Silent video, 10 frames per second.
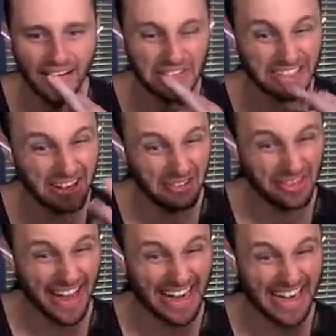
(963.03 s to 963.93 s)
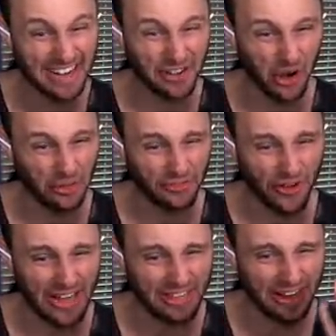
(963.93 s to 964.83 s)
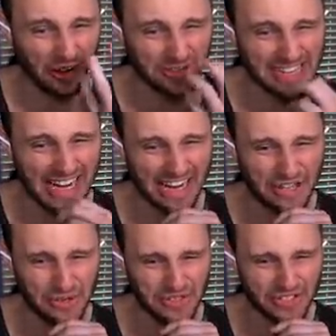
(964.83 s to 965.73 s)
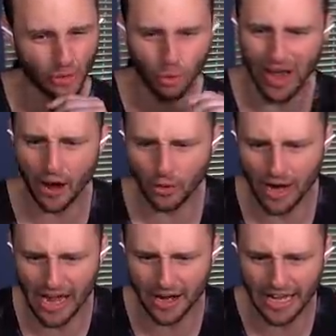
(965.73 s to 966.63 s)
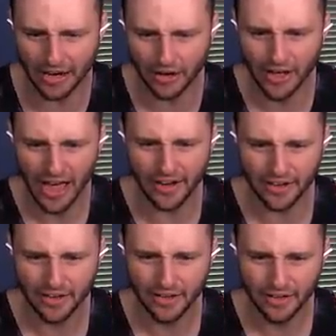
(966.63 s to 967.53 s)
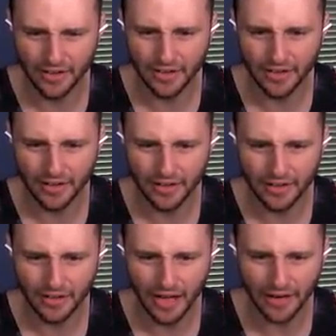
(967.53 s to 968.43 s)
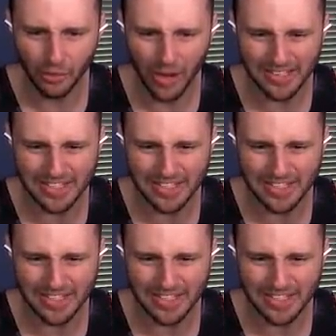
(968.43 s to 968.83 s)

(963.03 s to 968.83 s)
I really don't think I need gold for anything. Gold's kind of useless. Oh, wait, hold on. How did I get... I, I don't want